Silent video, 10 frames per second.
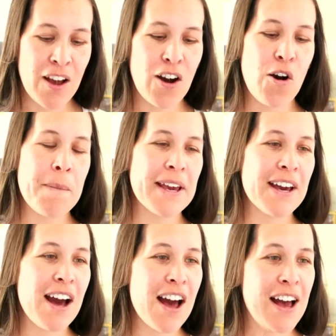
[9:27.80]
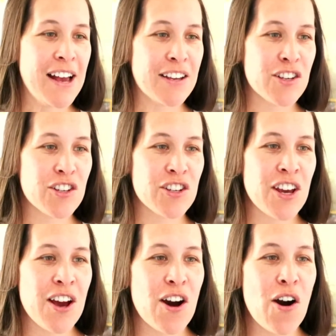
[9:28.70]
Oh my gosh.
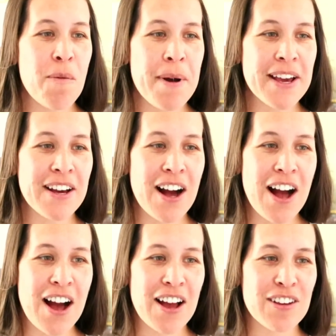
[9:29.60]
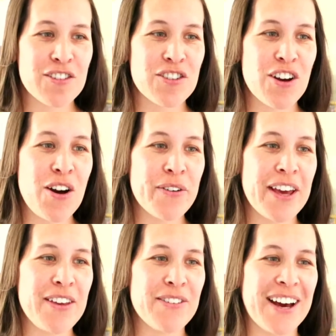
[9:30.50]
Oh my gosh.
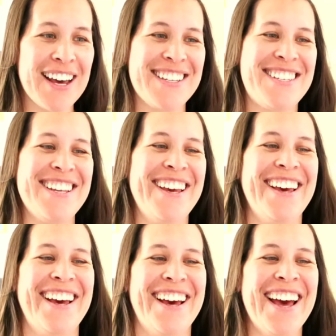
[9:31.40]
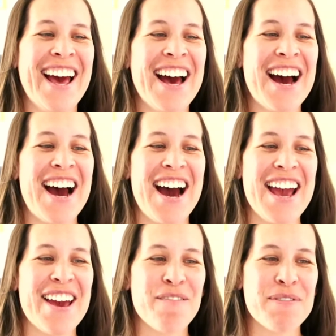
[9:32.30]
Okay, you guys.
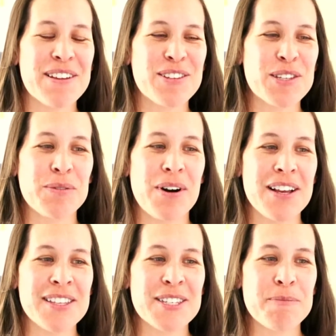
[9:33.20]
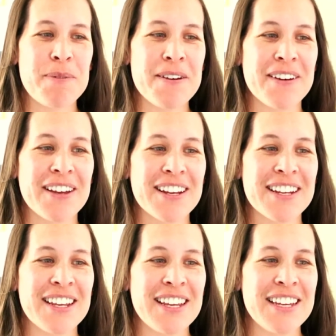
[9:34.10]
I have fit Swan Spirit.
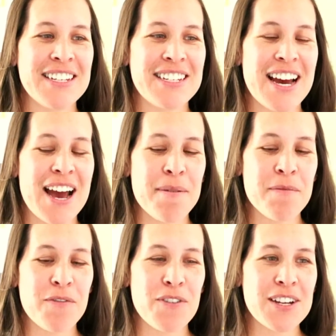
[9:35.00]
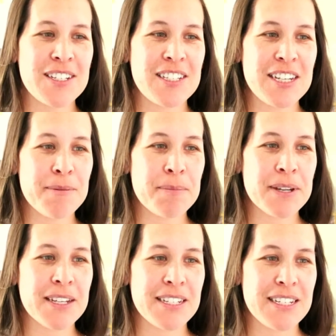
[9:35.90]
Time for a deep
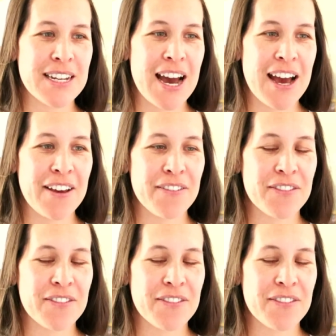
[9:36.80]
dive.